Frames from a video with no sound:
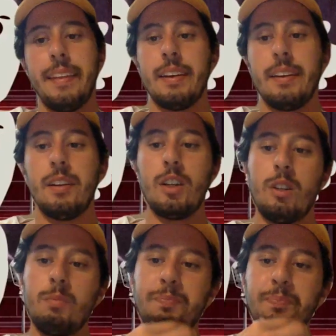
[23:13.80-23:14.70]

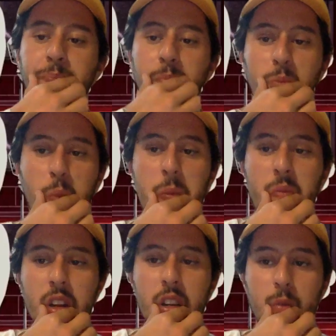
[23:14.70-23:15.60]

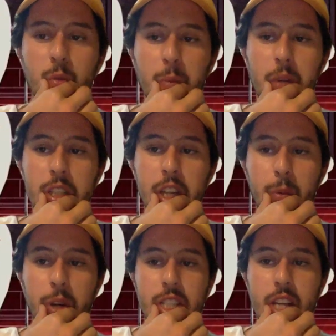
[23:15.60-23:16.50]
I think one of the main
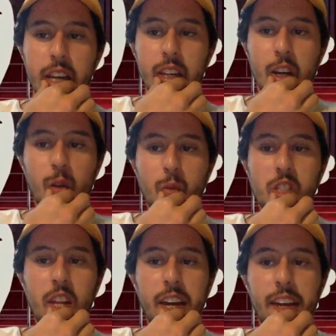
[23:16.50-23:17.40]
takeaways I got was
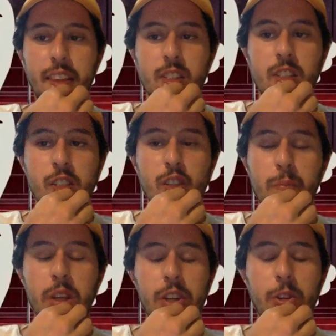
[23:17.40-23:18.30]
that this is
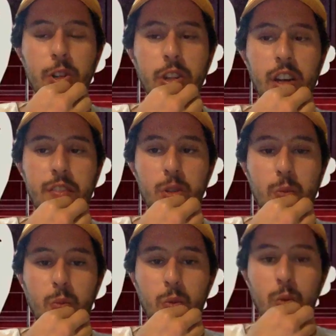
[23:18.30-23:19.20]
something you really have to
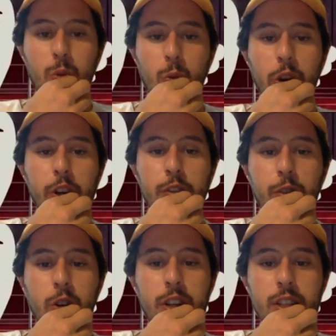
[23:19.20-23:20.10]
work
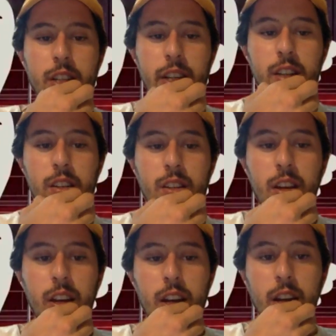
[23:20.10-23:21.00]
for. It's like a
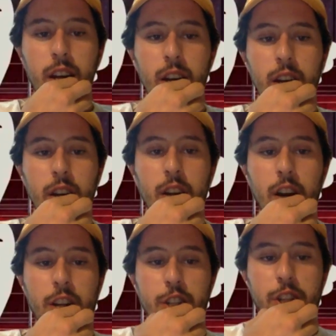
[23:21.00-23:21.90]

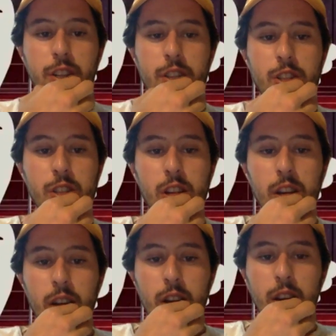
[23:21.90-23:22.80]
conscious
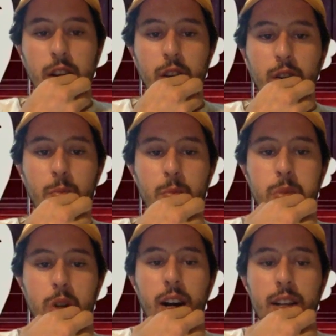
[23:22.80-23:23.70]

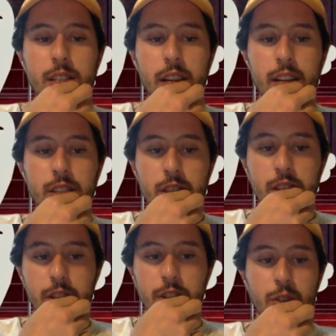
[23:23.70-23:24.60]
process
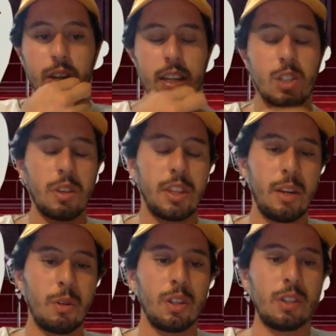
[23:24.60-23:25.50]
to do. I guess what
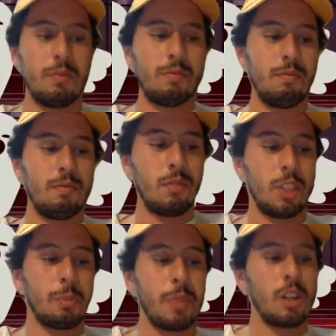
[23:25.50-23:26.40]

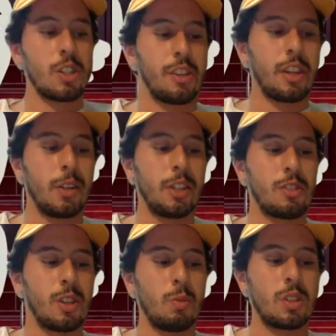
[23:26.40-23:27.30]
terminology they were
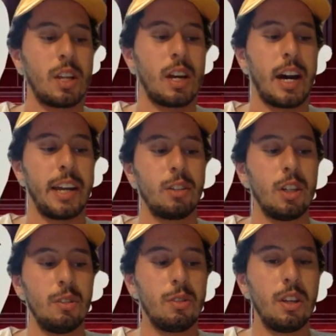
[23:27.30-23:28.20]
using was the high
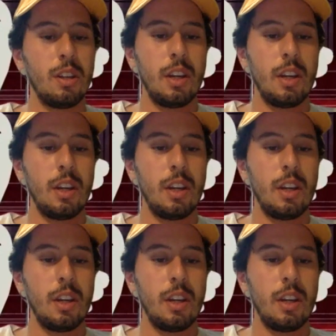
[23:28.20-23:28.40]
road